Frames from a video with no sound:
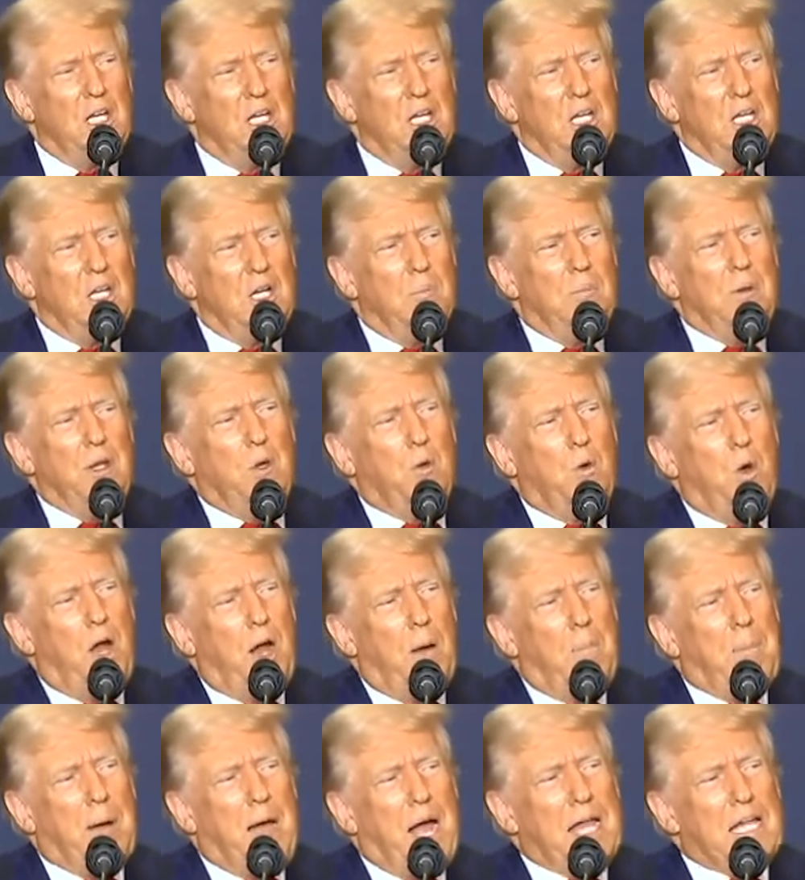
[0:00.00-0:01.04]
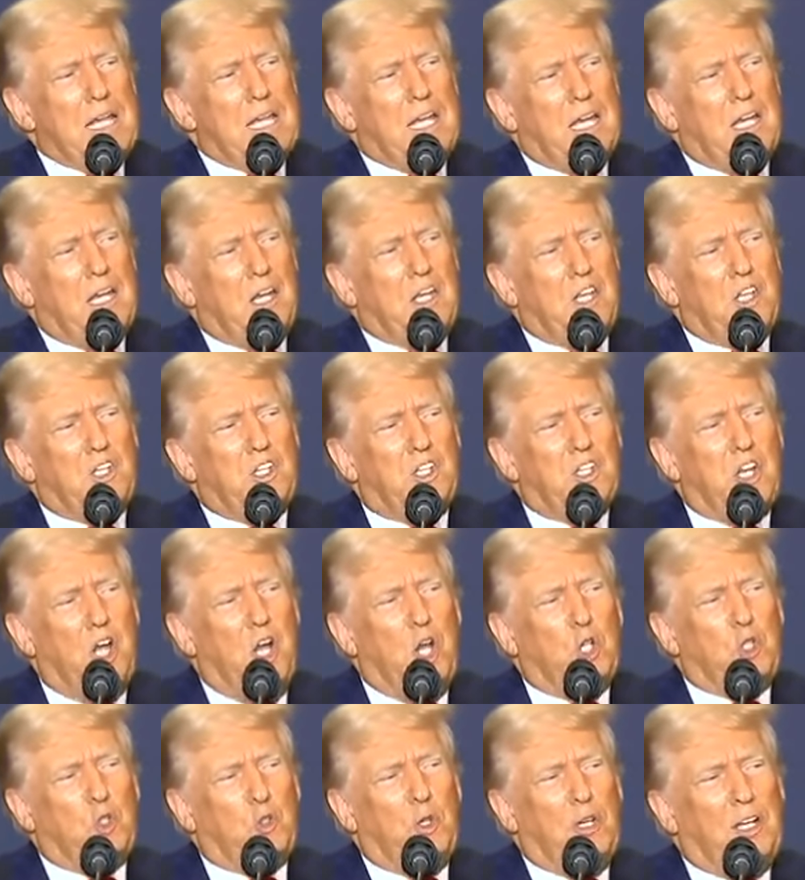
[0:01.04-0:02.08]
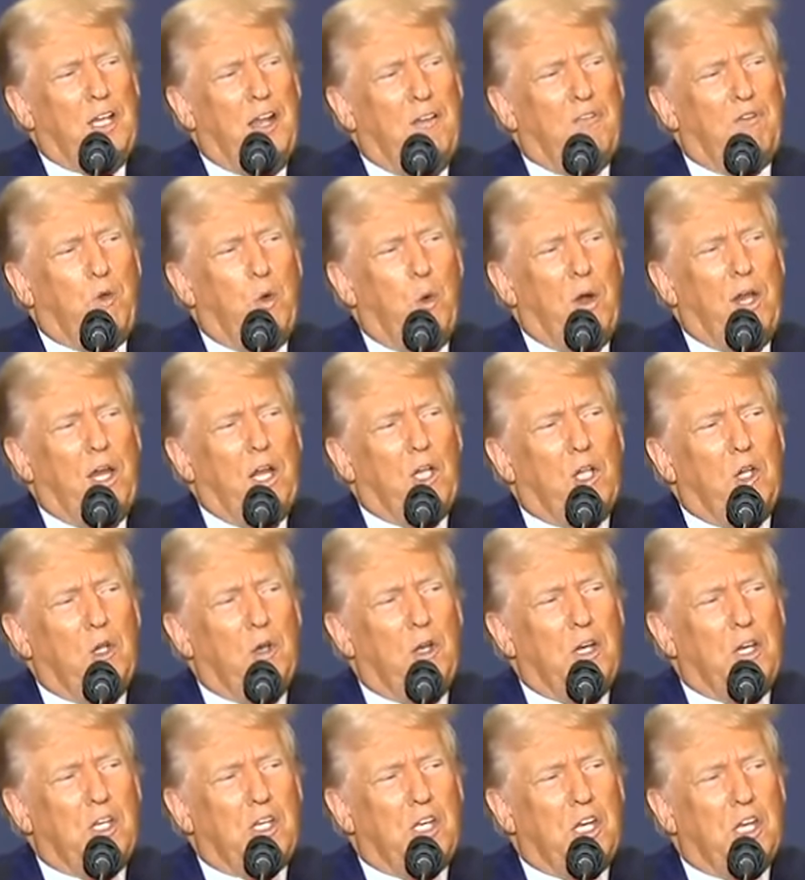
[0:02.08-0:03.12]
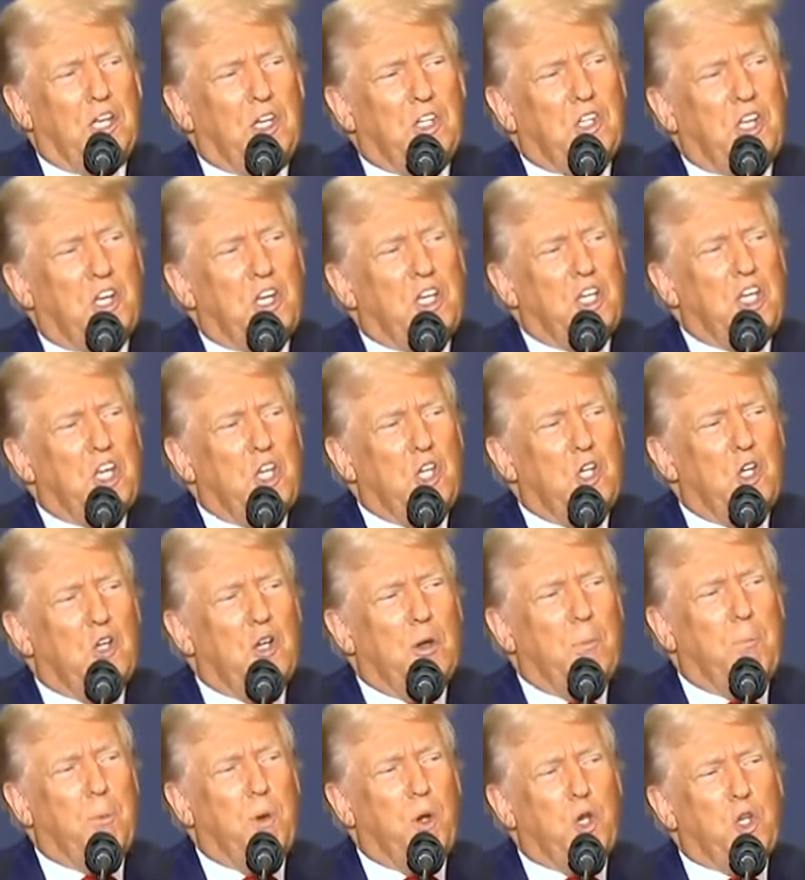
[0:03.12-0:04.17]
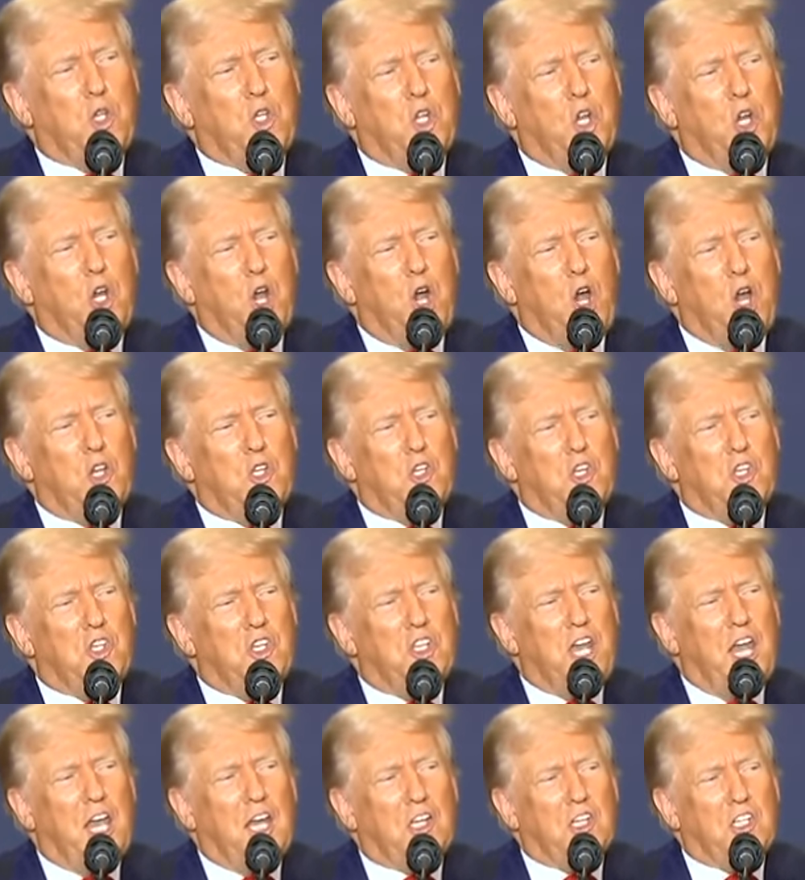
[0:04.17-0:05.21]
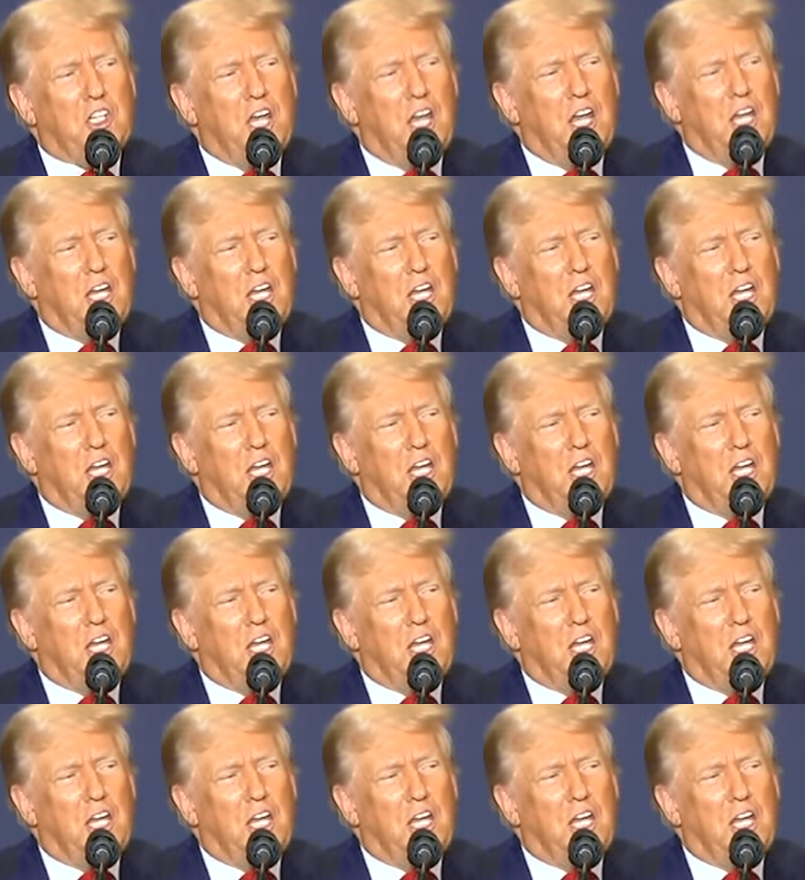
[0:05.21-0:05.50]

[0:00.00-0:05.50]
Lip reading: Meanwhile, Biden and his ultra-left-wing lunatics continue to push the largest tax hike in